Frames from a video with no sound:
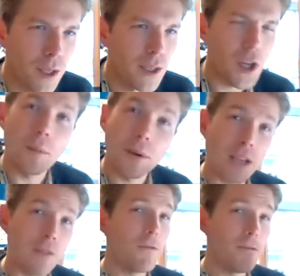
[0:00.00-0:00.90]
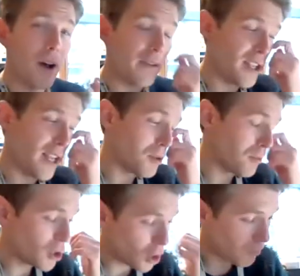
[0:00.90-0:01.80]
So I'm going to give you 5 tips.
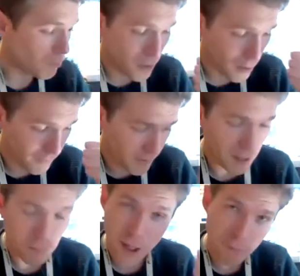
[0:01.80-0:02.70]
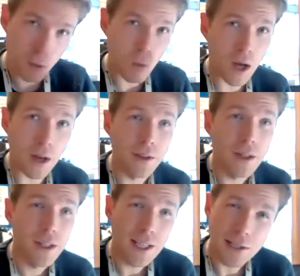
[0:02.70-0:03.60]
My top tip number 1
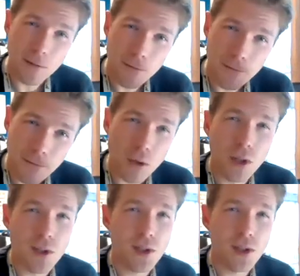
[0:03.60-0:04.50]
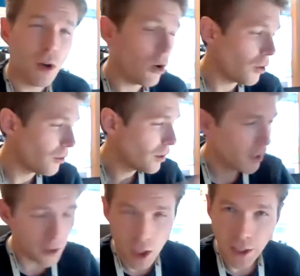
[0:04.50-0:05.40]
is to focus not on
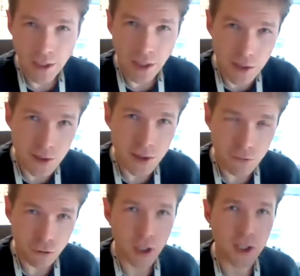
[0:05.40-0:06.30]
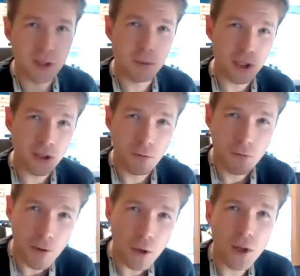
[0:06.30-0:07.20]
learning dozens of drugs, but just on
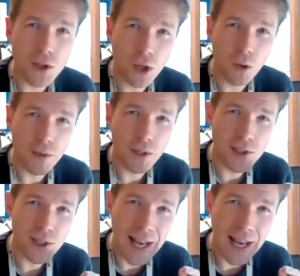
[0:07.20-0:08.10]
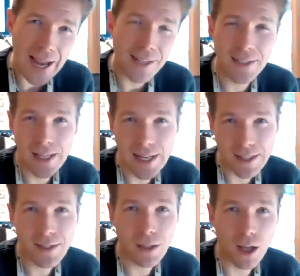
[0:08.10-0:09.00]
focus on this select
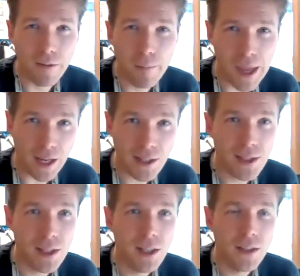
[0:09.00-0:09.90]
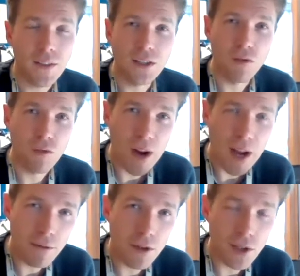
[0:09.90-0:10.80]
list I've picked. These are
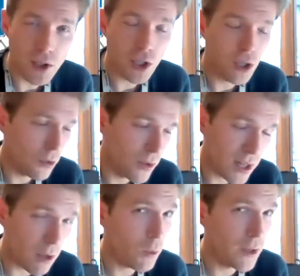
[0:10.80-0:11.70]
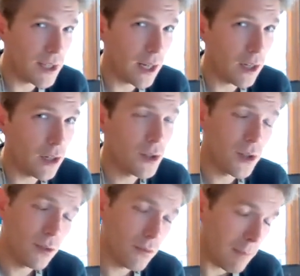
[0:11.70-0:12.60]
relevant to Southwest
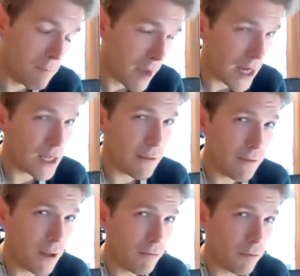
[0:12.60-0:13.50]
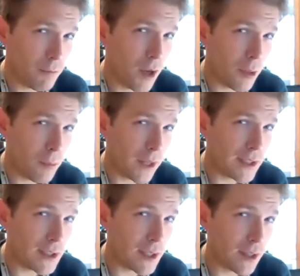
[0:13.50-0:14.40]
England. They may differ from other
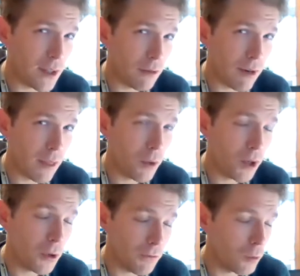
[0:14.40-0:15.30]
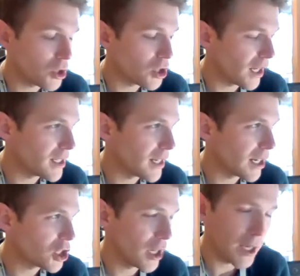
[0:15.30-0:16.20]
places around the world if you're watching
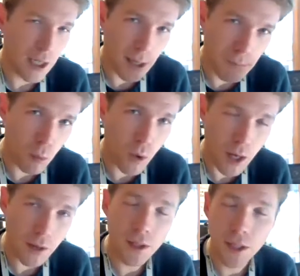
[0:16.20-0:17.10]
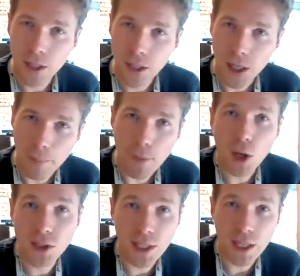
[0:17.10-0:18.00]
internationally. Number 1,
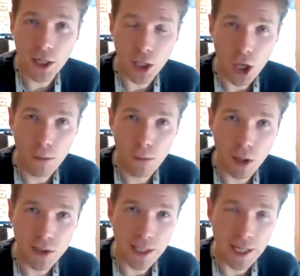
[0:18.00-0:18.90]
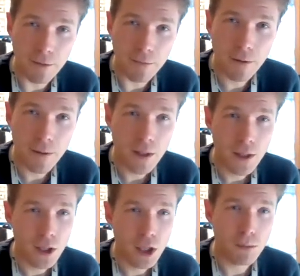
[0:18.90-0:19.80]
amoxicillin and co-amoxiclav.
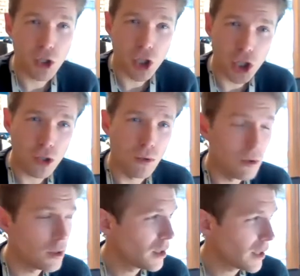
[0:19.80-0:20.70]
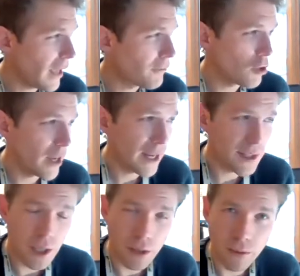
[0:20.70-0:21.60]
Number 2,
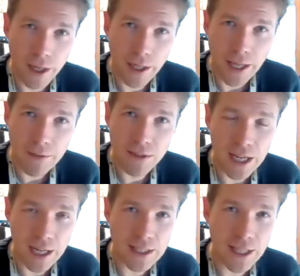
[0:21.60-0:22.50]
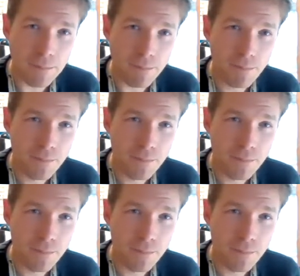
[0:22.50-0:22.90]
ceftriaxone and cefotaxime.